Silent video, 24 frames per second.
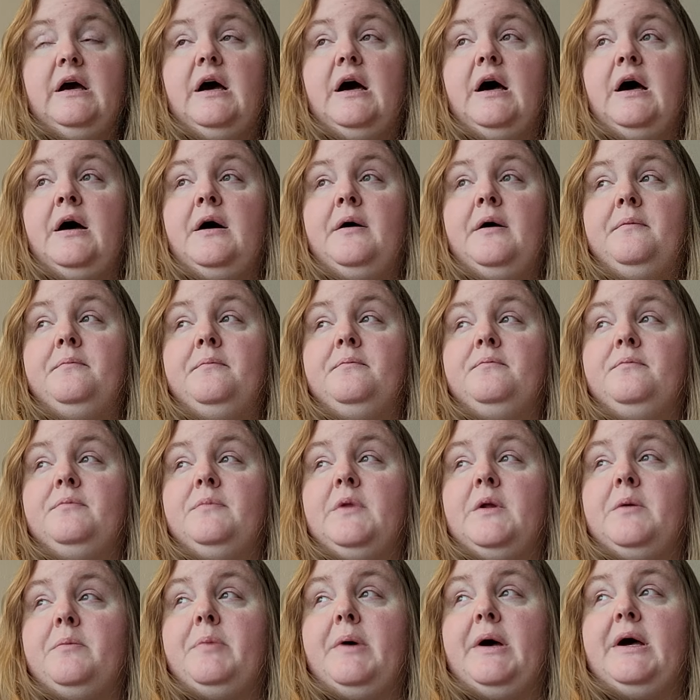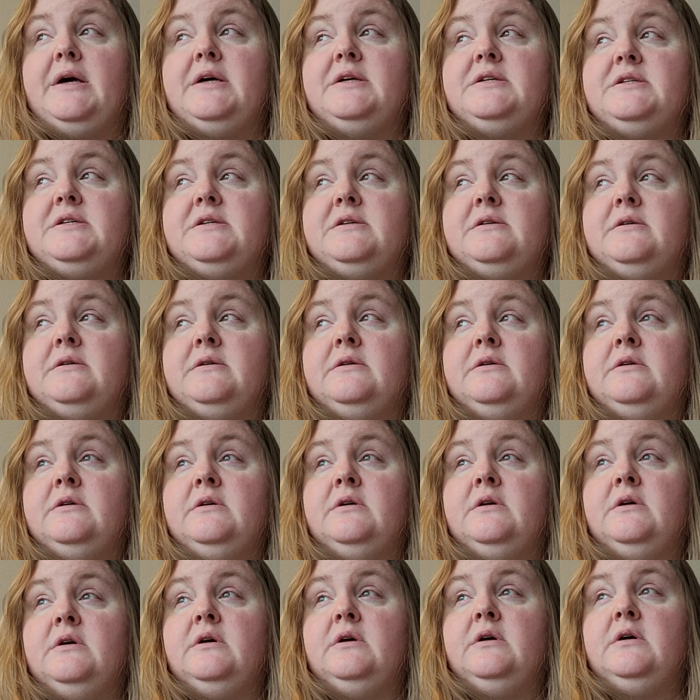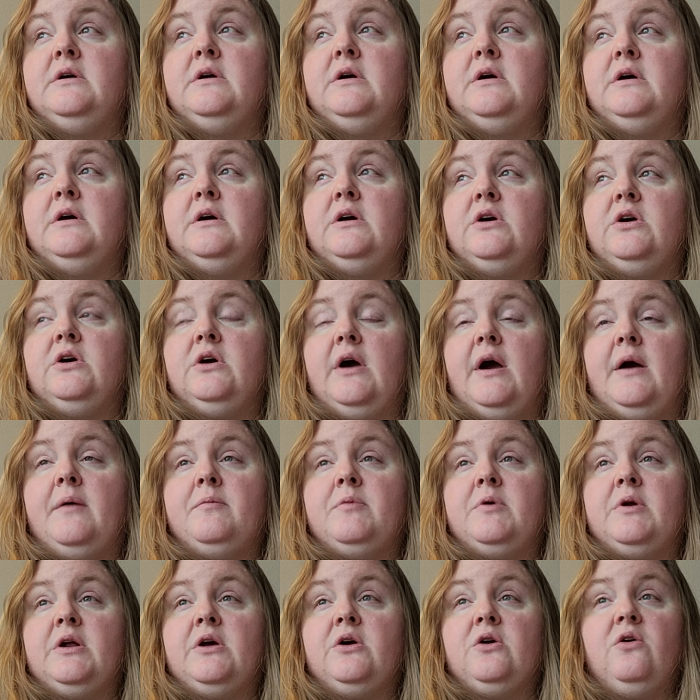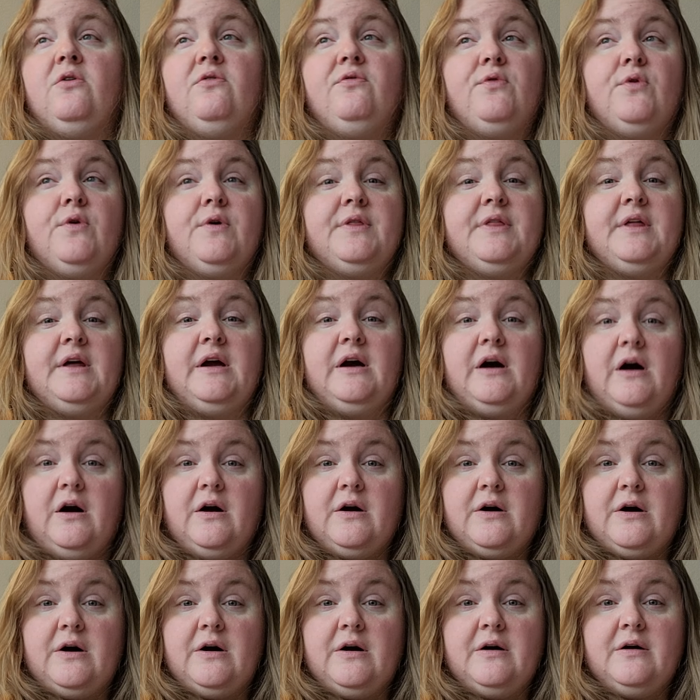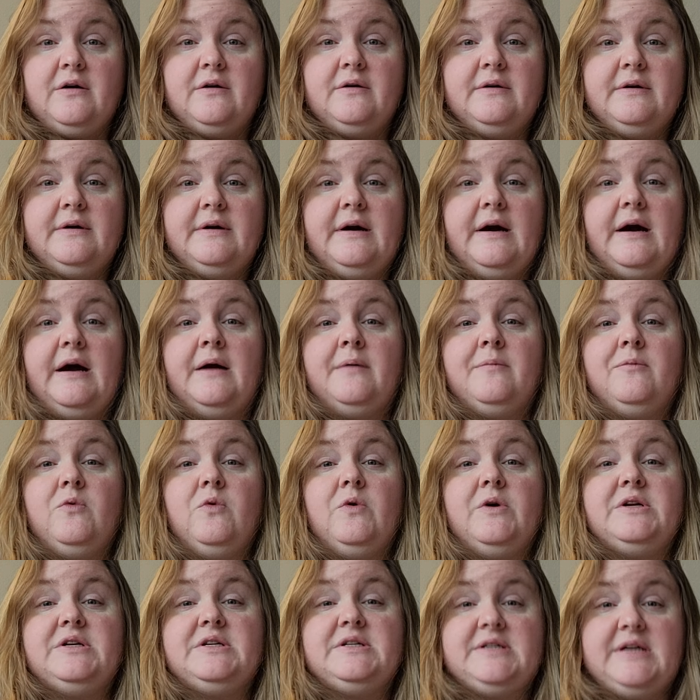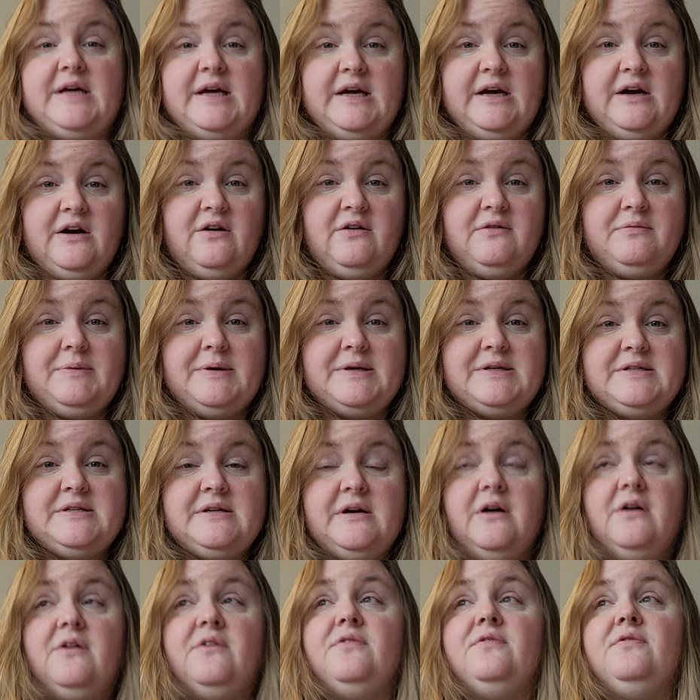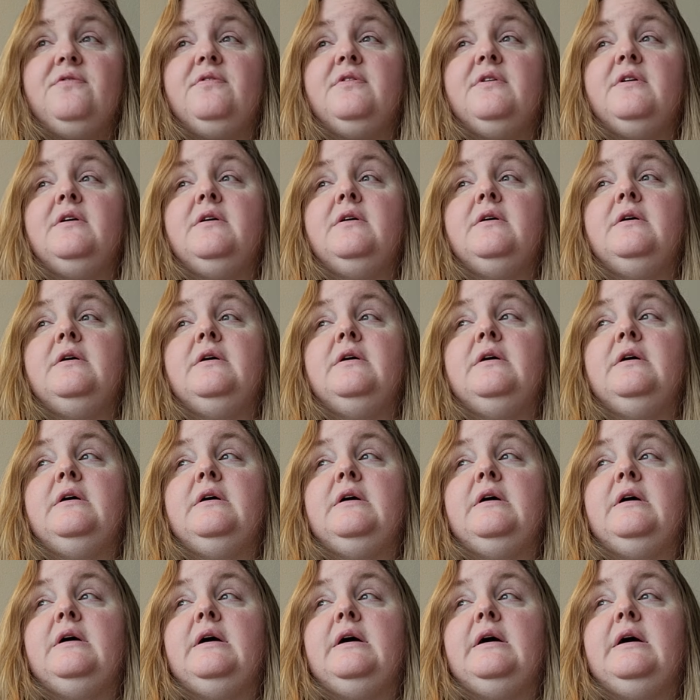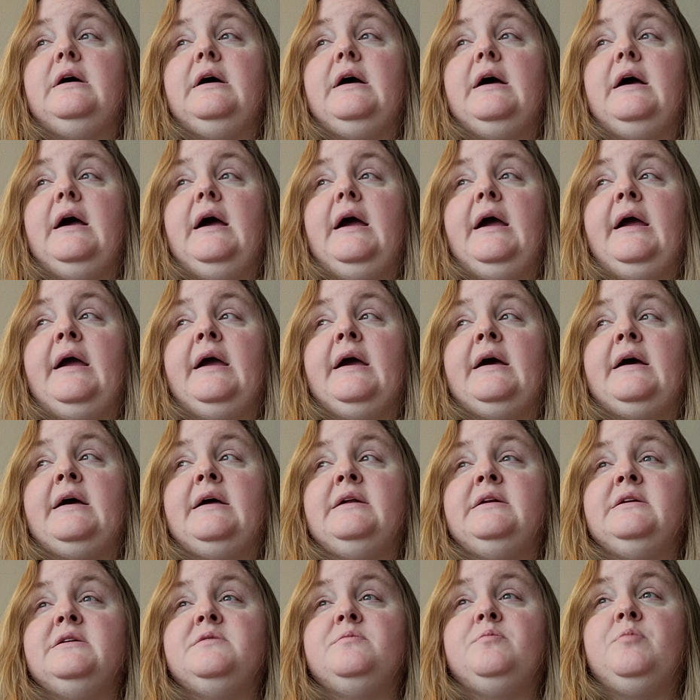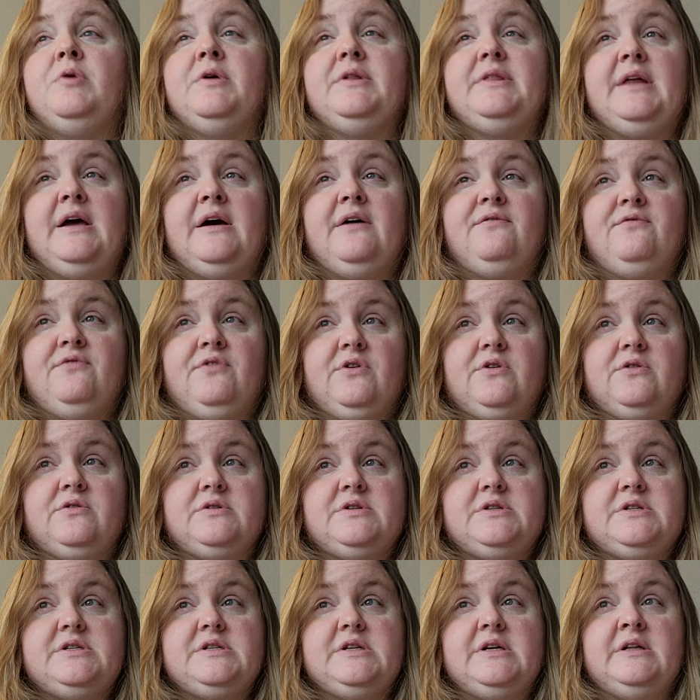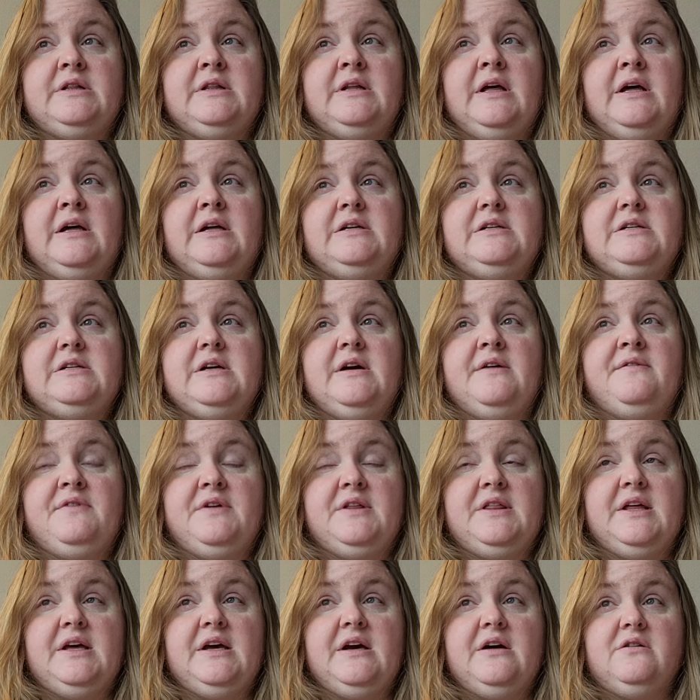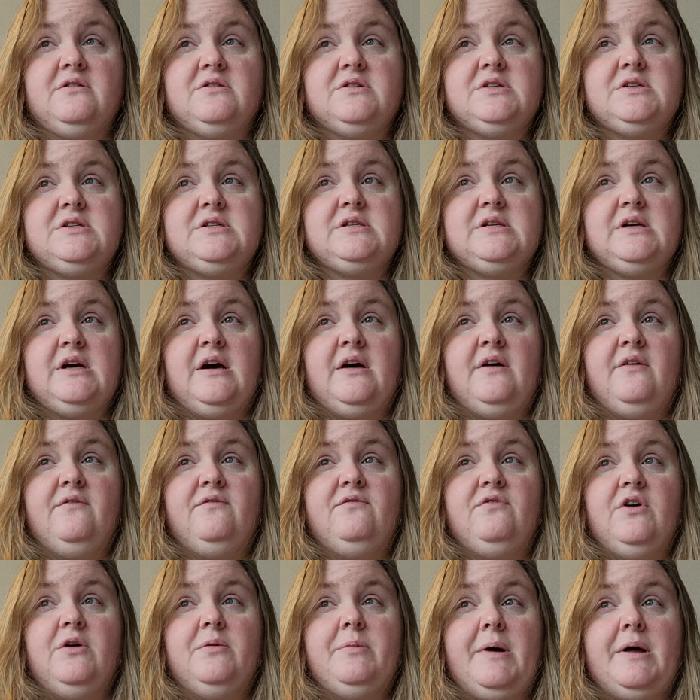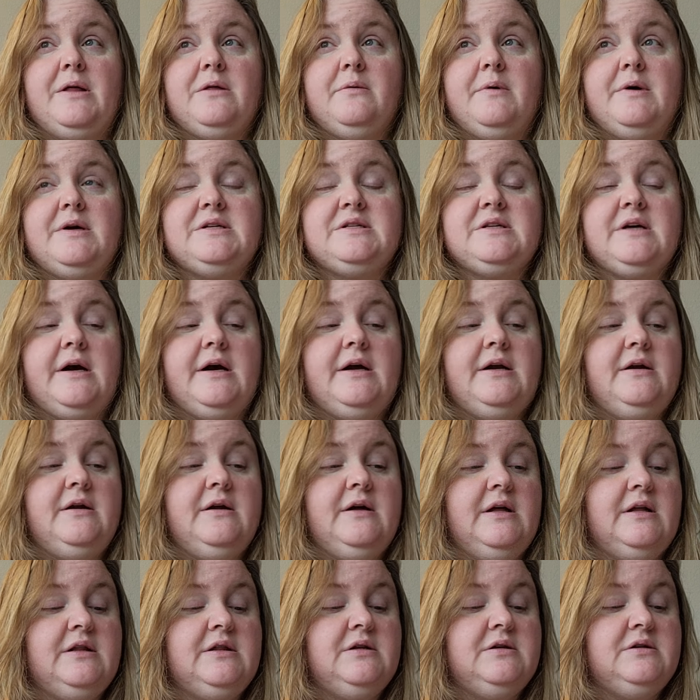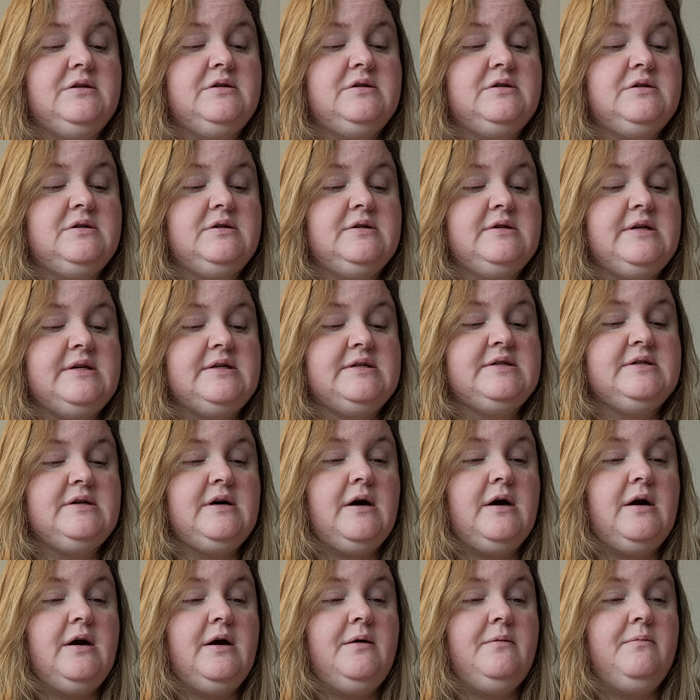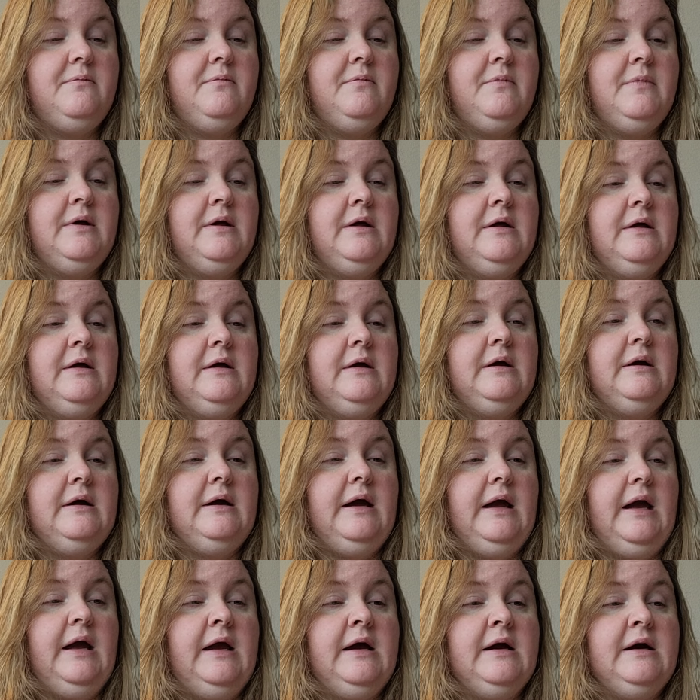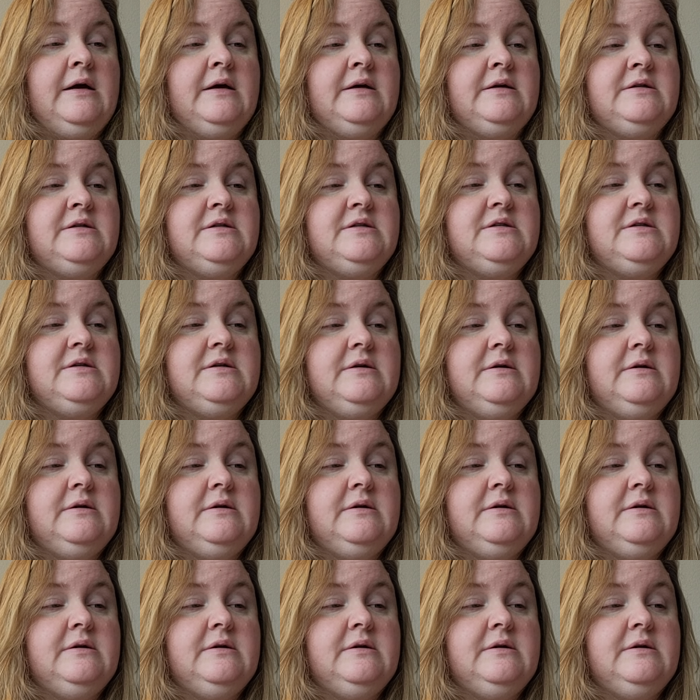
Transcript: Um, but I'm going to go forth and conquer. I'm going to take care of myself and put that first, and let everything else um, fall by the wayside at this this time, and